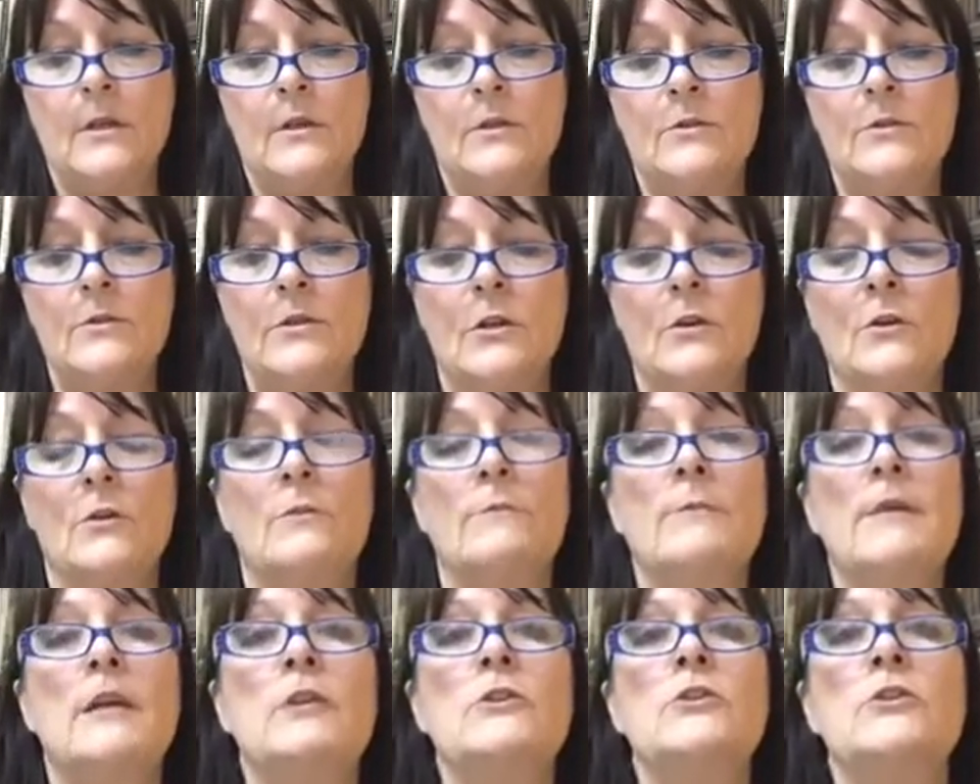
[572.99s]
So
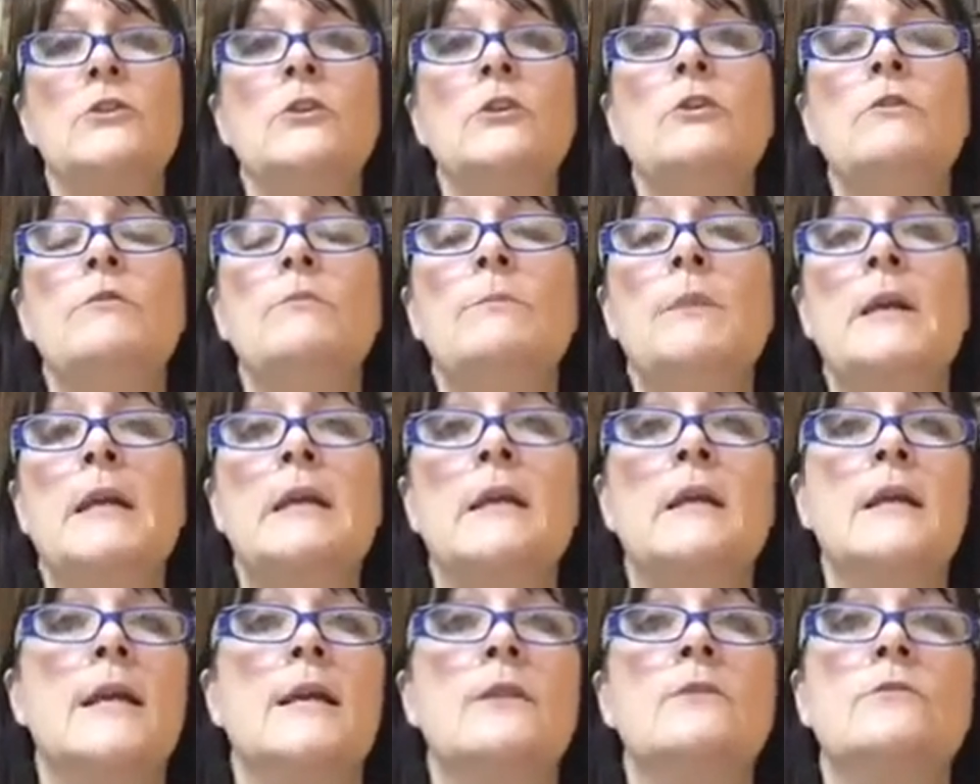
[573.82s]
make sure you
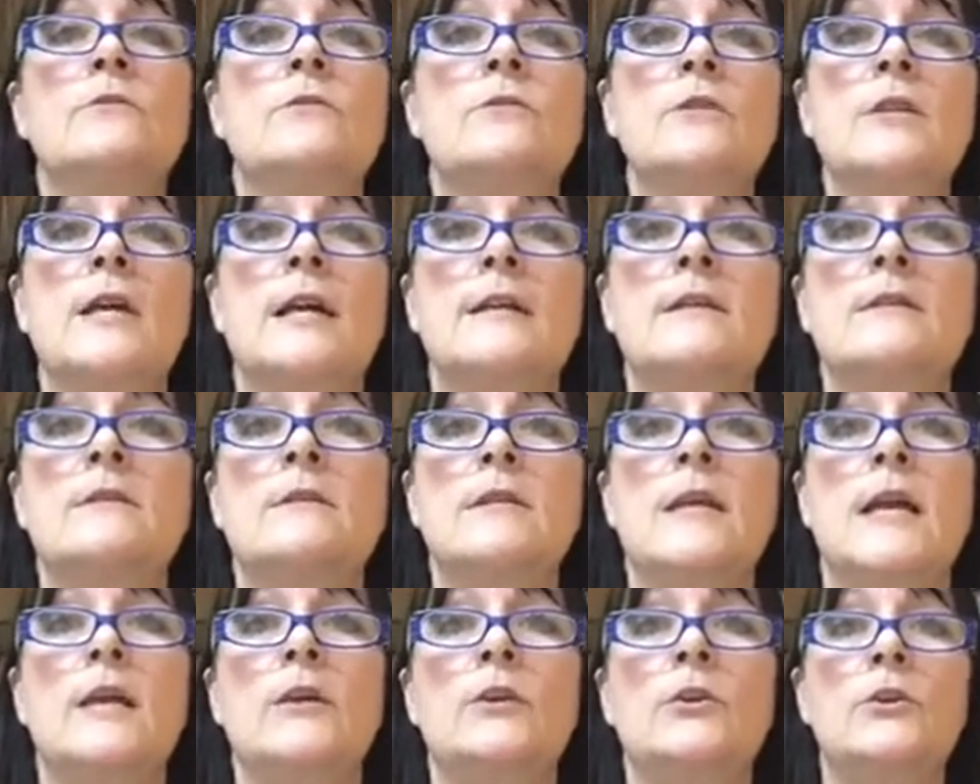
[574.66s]
pick an exercise
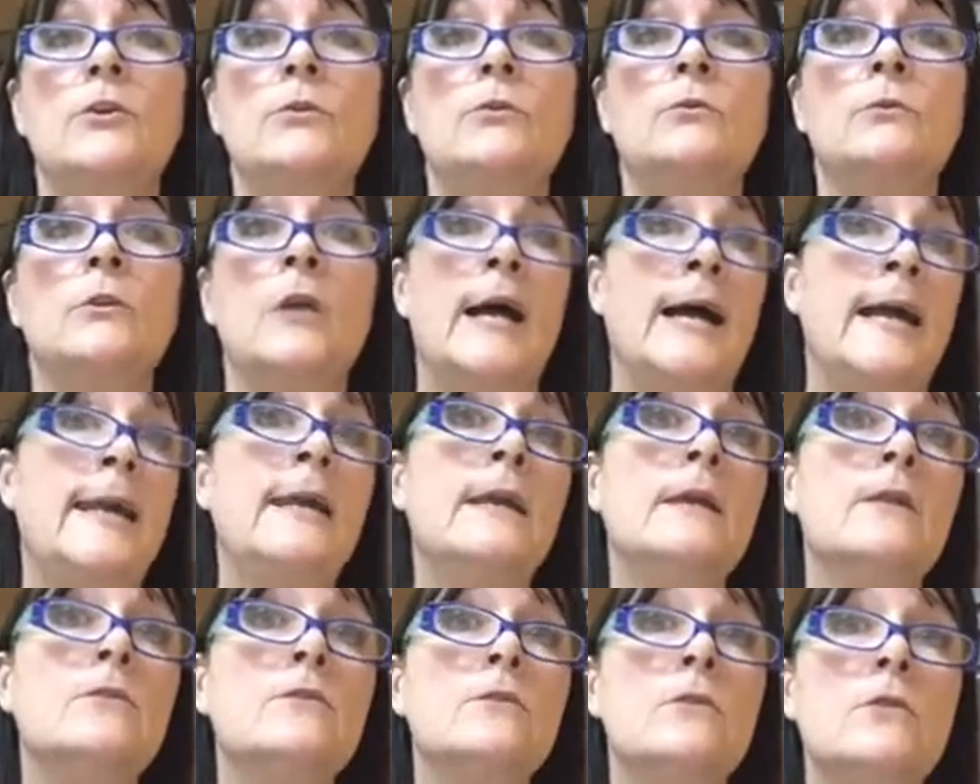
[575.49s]
that you
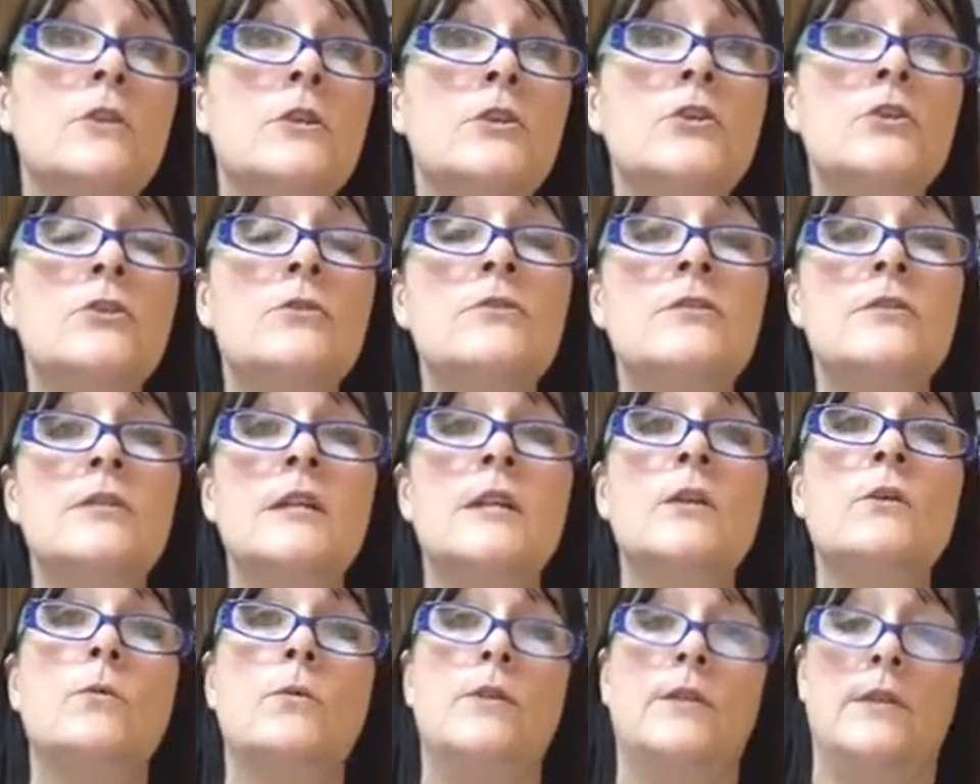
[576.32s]
like so that you'll
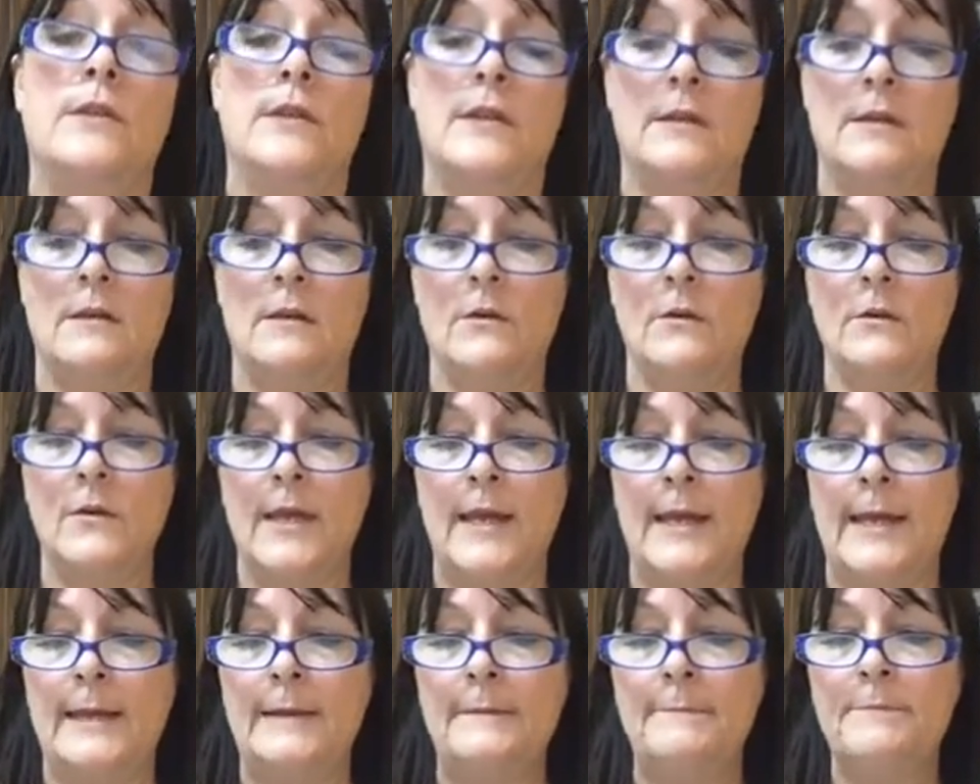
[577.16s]
stick with it,
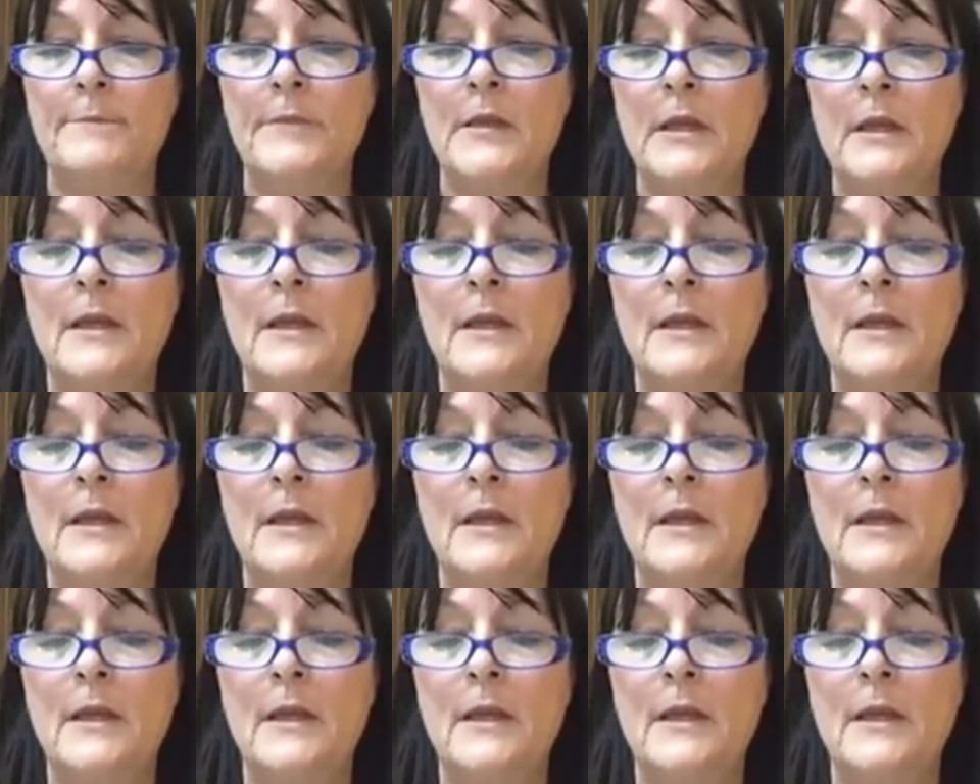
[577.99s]
okay?